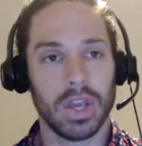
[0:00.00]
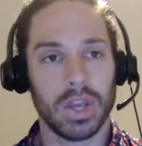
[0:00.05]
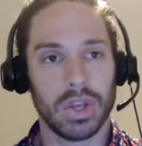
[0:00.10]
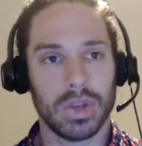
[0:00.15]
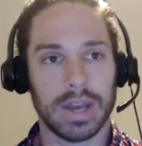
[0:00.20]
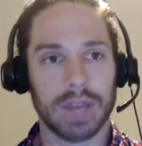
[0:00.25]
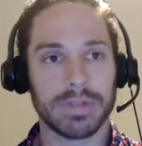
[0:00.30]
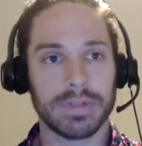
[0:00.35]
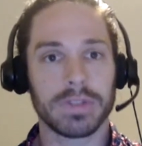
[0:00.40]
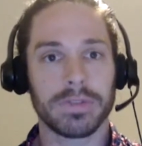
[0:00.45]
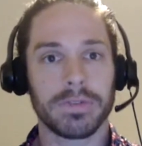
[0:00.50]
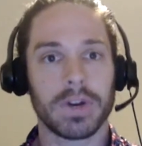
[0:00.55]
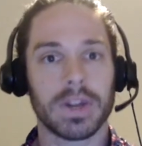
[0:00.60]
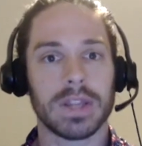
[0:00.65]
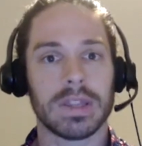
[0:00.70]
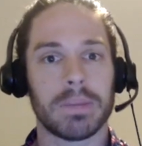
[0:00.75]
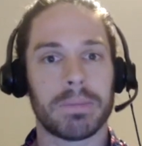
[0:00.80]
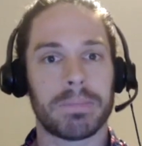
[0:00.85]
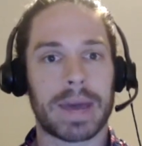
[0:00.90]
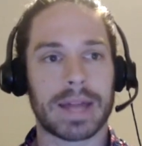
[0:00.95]
You have to
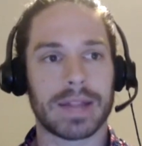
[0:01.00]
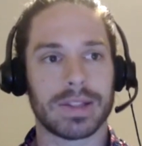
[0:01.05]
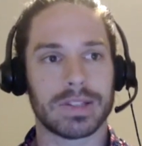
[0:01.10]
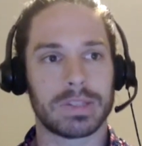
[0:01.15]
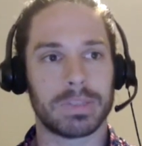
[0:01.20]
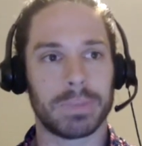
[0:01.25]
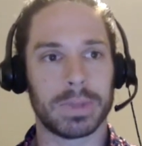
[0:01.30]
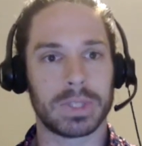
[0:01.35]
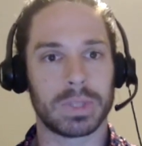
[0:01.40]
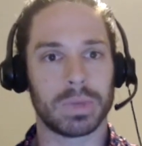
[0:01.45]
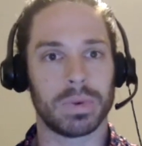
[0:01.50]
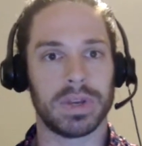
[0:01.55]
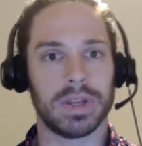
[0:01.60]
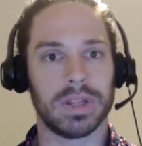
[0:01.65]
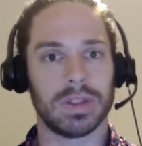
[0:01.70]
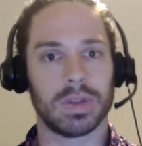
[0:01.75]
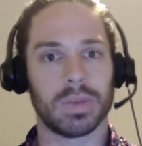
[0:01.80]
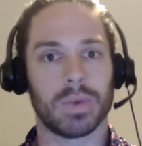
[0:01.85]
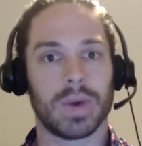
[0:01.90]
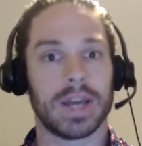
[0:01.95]
find the balance
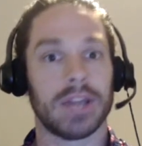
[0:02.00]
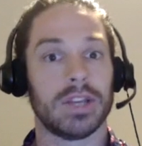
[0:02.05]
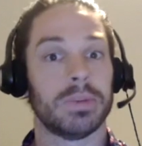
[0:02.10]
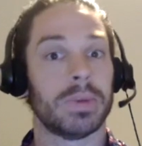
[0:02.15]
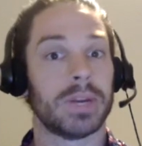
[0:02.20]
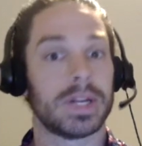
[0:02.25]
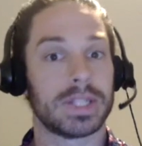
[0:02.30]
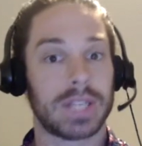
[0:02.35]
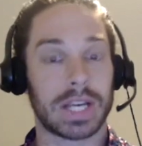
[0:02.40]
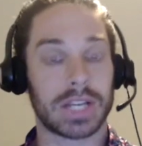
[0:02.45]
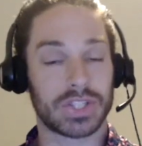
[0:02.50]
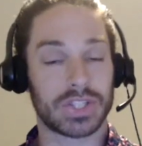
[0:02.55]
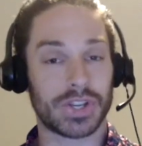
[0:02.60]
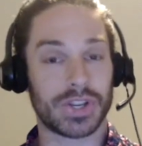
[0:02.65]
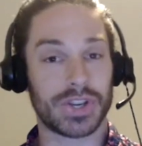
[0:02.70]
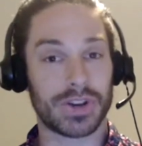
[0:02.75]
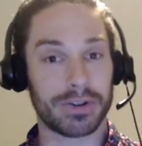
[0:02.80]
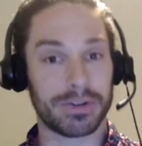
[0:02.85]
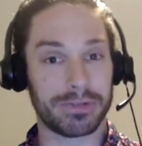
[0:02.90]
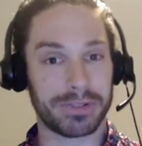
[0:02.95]
between the way you might text a
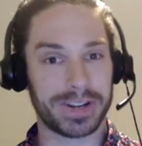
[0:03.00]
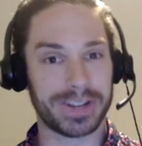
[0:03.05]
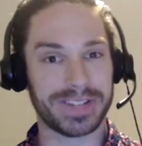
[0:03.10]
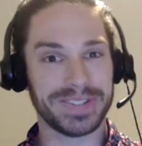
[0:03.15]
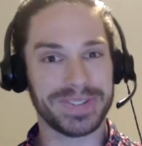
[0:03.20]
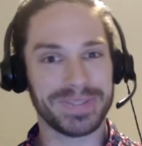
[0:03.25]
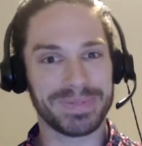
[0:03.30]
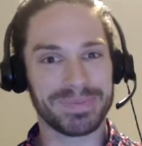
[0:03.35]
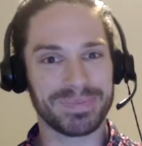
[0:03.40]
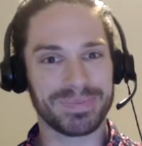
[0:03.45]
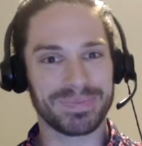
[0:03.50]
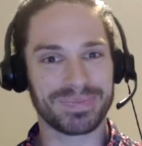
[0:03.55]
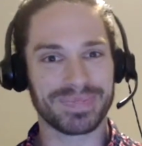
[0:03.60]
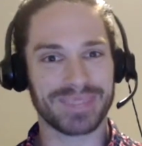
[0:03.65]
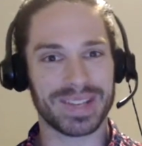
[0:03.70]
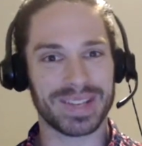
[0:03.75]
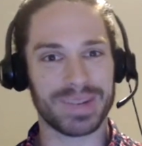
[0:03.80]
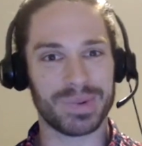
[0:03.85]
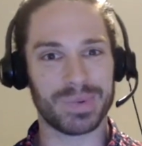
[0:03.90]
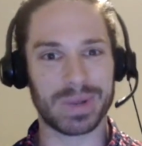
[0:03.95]
girlfriend,
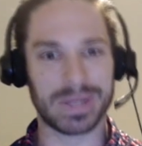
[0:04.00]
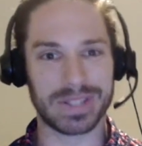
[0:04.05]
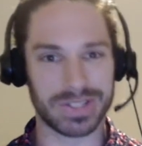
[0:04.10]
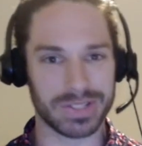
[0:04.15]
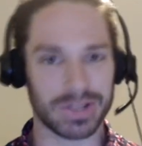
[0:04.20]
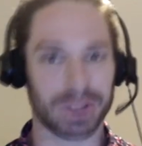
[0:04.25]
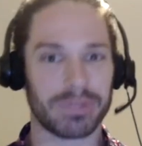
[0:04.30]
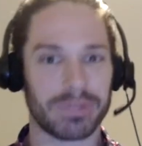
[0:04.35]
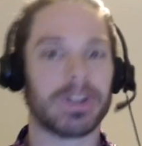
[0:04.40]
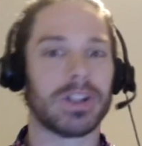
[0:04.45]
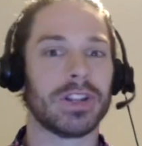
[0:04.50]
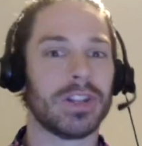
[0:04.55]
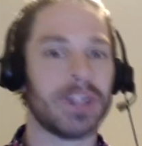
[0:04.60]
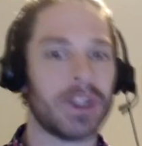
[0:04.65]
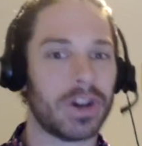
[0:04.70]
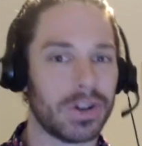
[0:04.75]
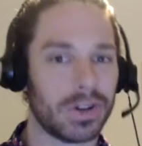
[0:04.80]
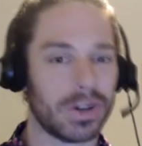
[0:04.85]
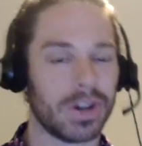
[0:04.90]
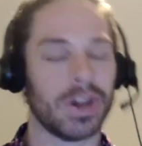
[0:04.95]
which is often
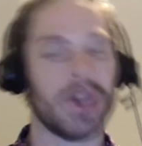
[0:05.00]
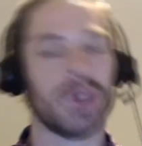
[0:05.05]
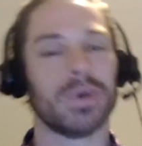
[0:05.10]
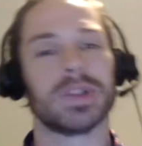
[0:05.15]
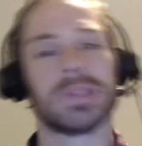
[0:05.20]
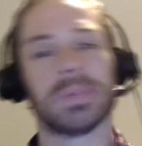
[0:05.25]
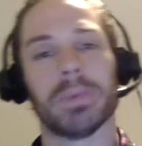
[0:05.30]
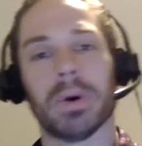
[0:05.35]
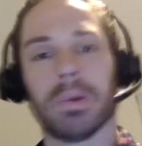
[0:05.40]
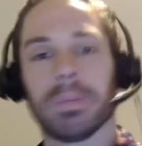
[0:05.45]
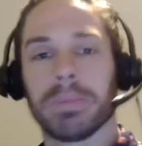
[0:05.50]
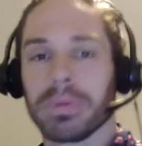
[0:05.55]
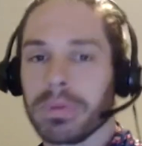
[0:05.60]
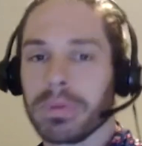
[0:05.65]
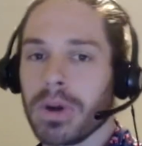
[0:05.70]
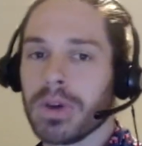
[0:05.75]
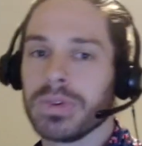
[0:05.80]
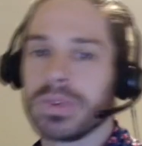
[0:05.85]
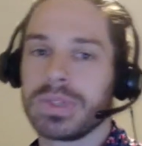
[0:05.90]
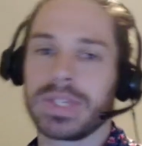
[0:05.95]
longer, it's more
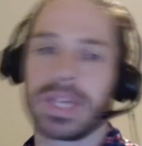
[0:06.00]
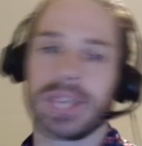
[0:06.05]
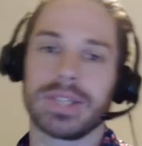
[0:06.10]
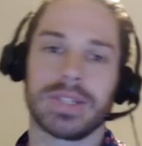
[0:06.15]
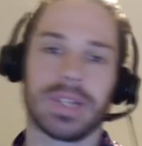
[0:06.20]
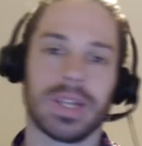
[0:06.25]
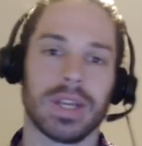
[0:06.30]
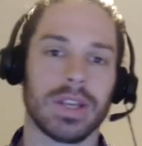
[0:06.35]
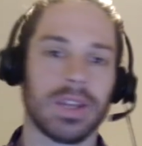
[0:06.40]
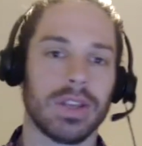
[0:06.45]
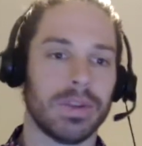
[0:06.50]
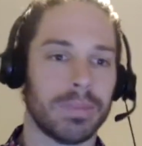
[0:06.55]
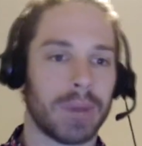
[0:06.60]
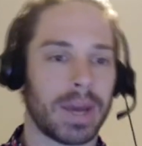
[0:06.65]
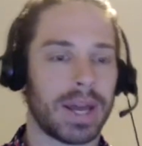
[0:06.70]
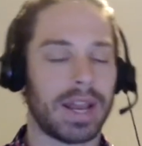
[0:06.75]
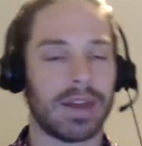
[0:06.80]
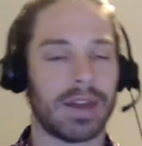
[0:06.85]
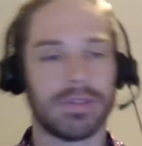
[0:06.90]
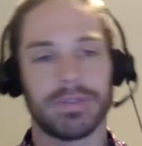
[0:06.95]
processing, you
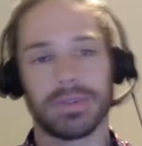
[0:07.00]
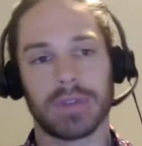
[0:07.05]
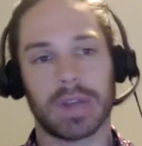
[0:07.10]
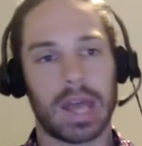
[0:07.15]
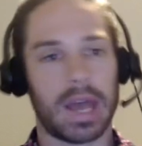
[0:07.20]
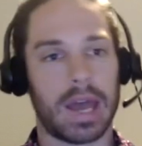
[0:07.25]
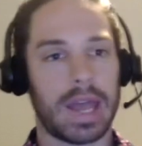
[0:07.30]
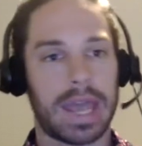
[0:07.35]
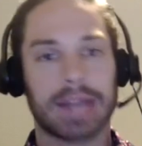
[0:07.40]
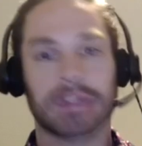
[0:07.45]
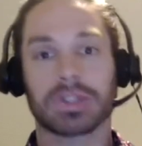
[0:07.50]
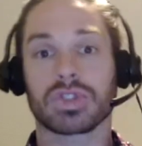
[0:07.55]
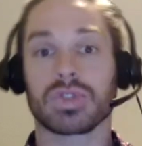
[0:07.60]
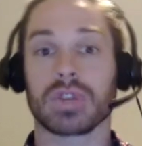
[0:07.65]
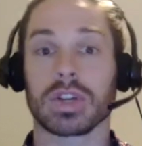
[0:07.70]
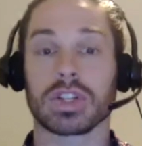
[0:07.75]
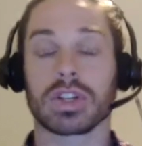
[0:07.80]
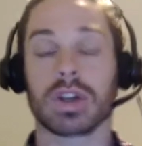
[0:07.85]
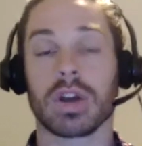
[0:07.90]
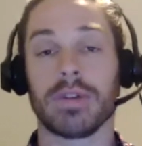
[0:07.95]
might have
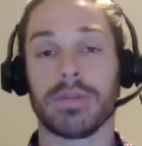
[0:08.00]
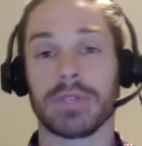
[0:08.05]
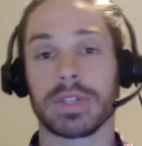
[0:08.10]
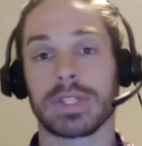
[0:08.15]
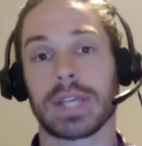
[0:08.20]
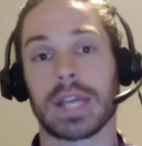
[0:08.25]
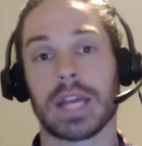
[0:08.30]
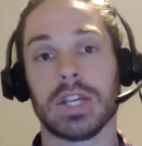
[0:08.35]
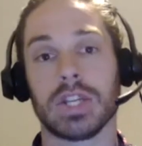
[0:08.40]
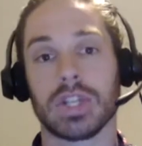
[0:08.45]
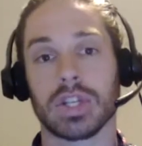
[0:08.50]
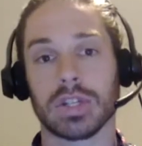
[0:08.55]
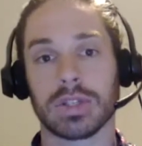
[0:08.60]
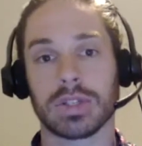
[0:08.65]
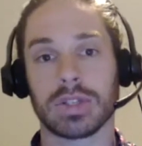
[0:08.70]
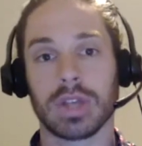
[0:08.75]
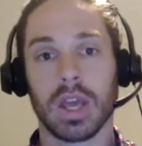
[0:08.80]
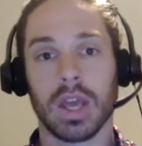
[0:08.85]
outstretched conversations,